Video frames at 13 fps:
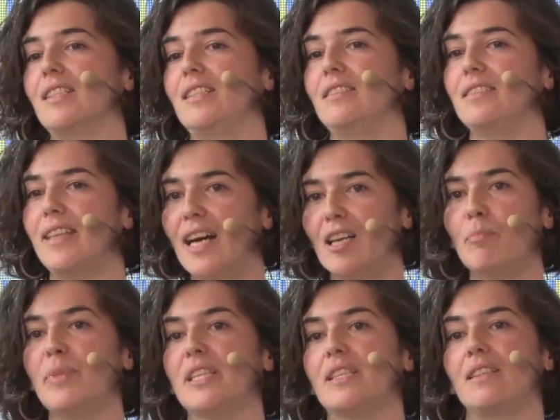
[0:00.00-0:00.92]
and the dung
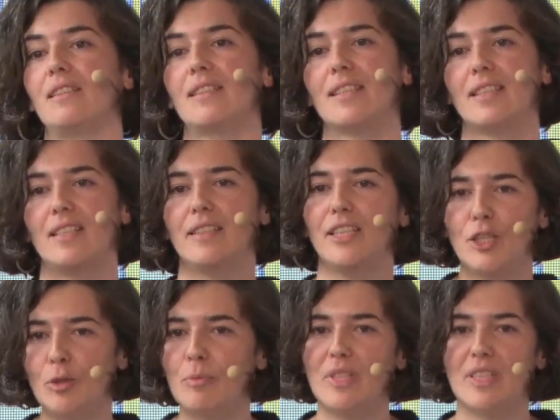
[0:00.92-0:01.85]
beetles and the
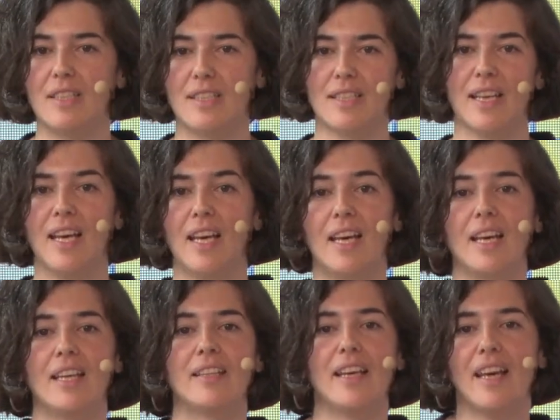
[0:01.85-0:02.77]
humans
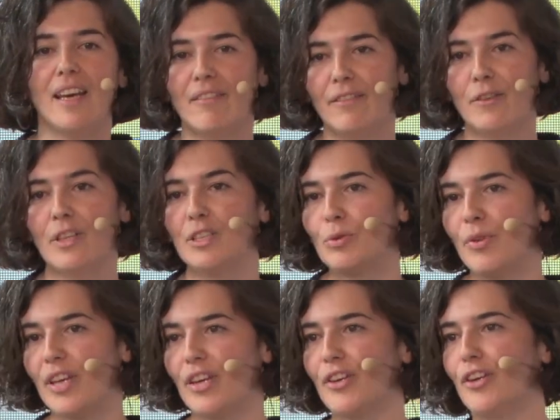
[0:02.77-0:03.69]
and everyone to
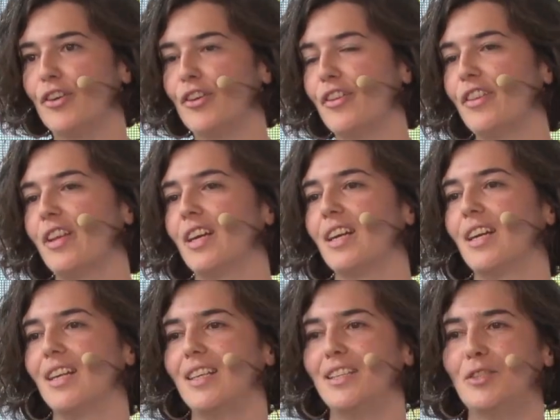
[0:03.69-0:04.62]
the earth
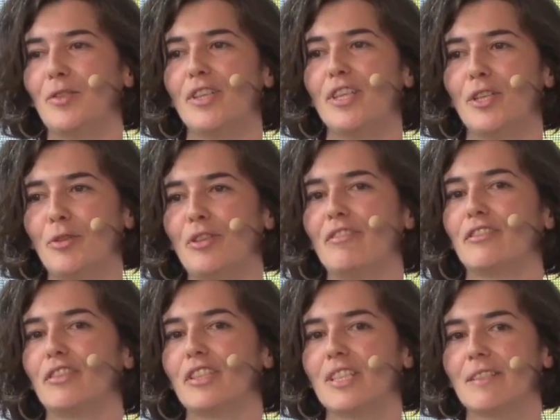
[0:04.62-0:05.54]
and to the
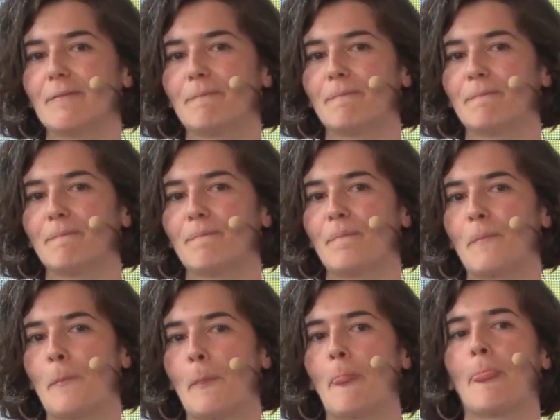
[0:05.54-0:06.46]
universe.
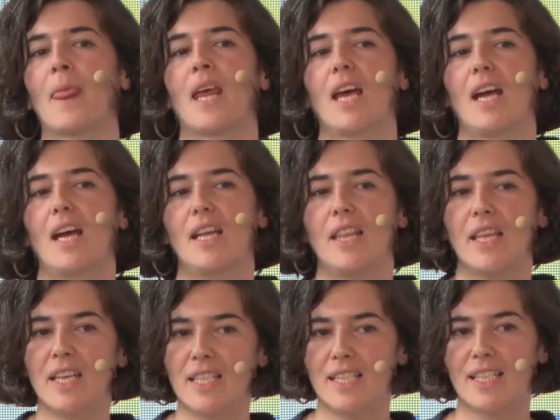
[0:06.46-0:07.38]
And
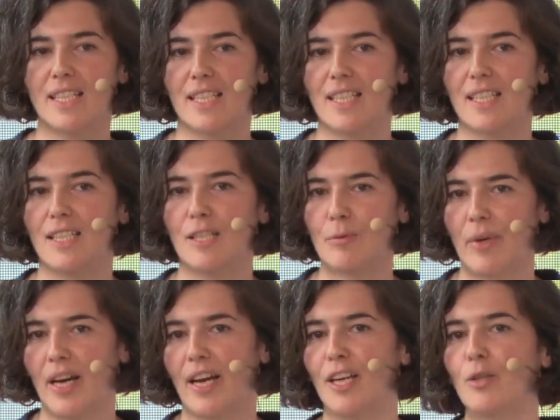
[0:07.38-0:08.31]
this is
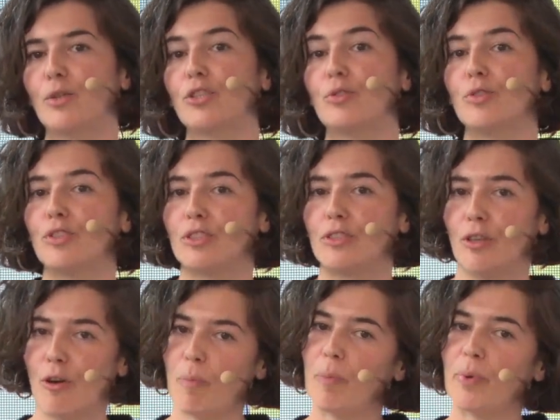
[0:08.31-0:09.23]
why we should
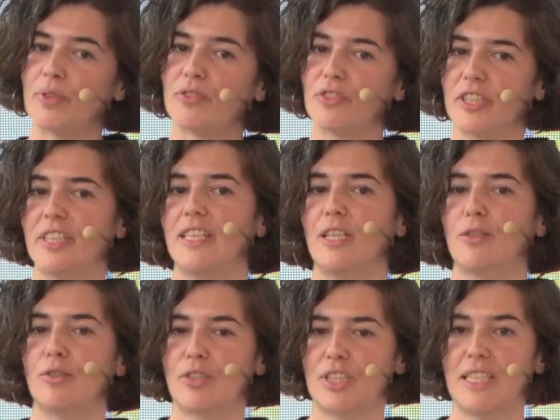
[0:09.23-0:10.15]
stop treating
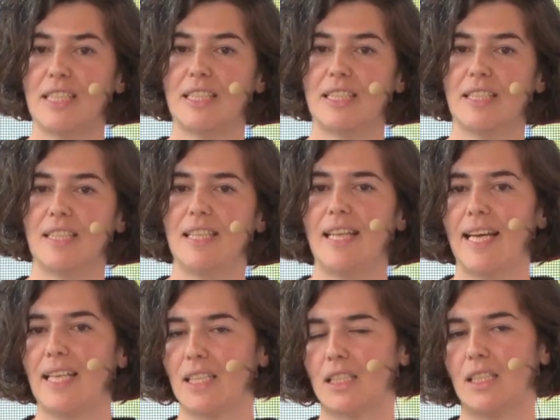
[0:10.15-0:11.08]
our shit
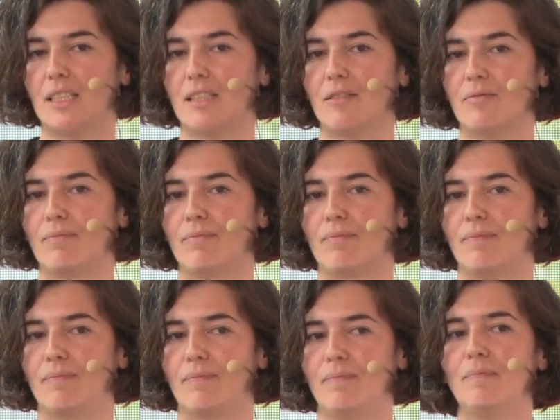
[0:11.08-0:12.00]
like shit.
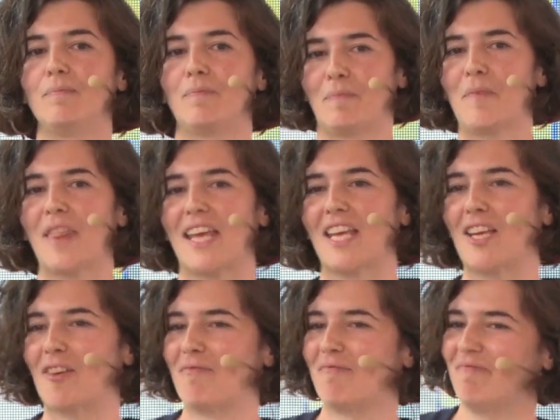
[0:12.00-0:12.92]

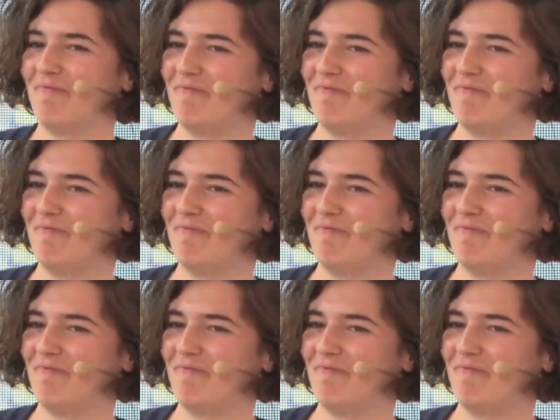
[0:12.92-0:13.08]
Thank you.